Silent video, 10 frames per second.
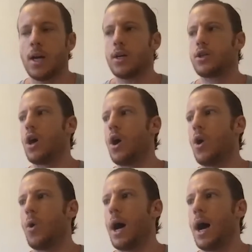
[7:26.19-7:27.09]

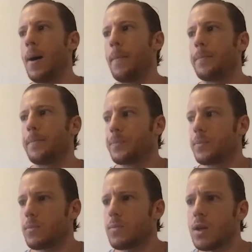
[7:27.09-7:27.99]
So
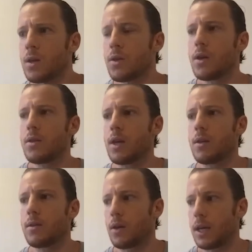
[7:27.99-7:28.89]

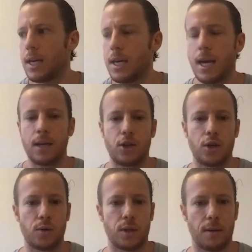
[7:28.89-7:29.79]
the key
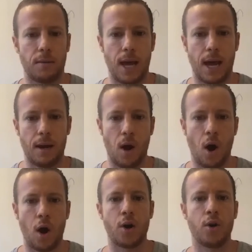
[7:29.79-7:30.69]
issues that
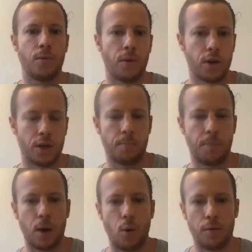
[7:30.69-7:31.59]
our new version,
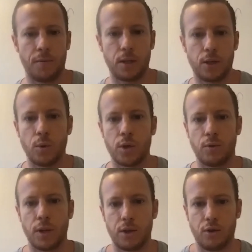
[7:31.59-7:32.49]
Bancor v2, is
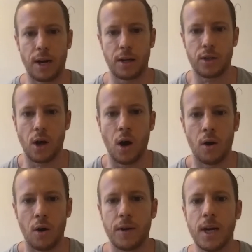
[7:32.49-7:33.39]
really trying to
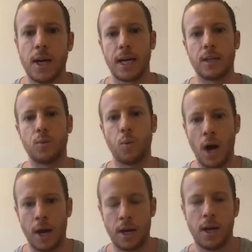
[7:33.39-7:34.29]
solve is,
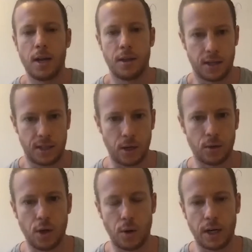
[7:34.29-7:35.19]
one, the single
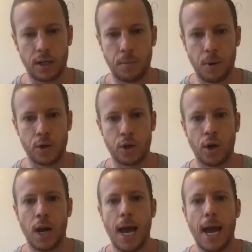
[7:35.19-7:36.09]
token
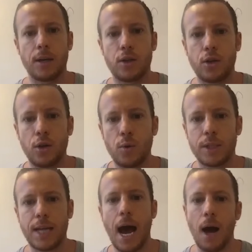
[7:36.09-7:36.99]
exposure, and two is
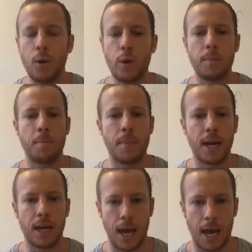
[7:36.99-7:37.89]
how do we
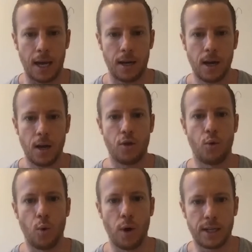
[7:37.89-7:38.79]
mitigate the
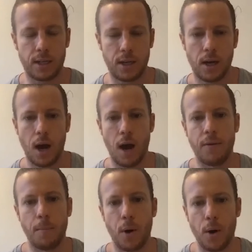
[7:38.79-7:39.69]
risk of
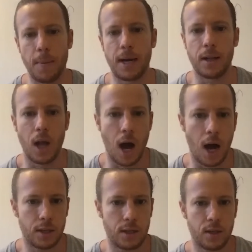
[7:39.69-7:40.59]
impermanent
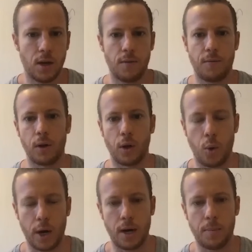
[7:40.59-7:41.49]
loss for
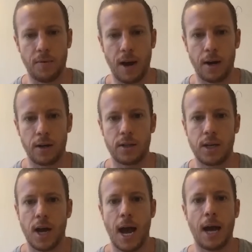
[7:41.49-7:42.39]
liquidity providers?
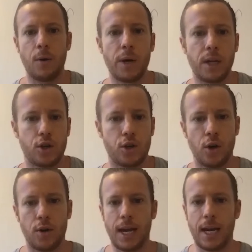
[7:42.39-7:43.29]
How do we
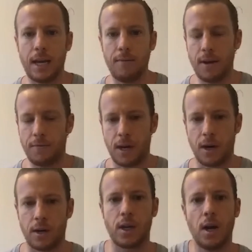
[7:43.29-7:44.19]
ensure that even if
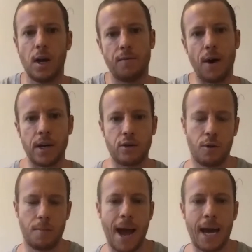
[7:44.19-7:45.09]
there's very
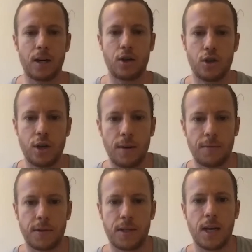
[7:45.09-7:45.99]
dramatic
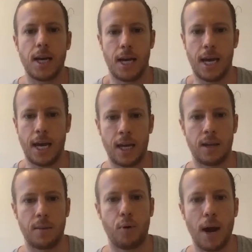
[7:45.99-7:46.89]
shifts in
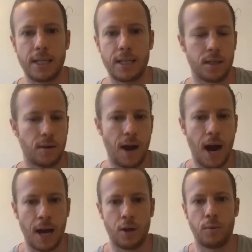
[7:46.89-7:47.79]
the prices of
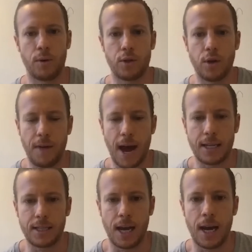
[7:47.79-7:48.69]
either reserve
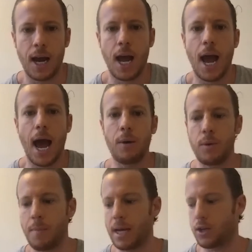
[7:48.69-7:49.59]
asset, how do we
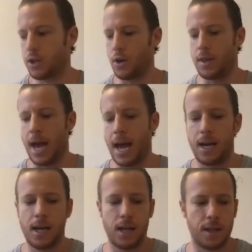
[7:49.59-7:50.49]
make sure that
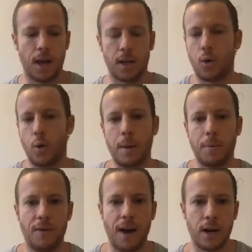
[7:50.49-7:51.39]
the liquidity
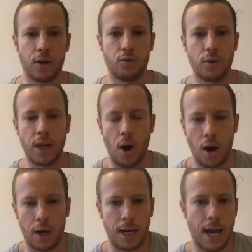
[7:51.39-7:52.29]
providers really
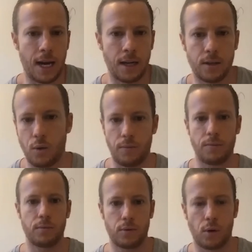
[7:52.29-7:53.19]
aren't getting sort of
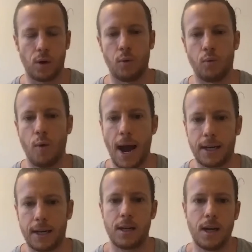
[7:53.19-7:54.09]
so-called
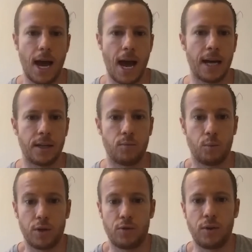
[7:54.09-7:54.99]
wrecked,
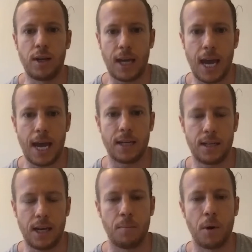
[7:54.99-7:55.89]
which is really the case
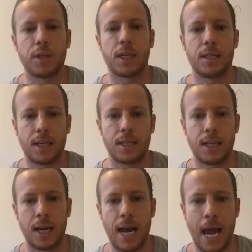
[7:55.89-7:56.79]
in most
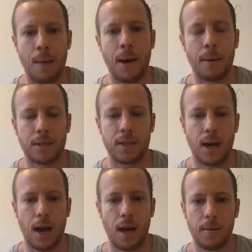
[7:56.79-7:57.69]
existing AMMs today?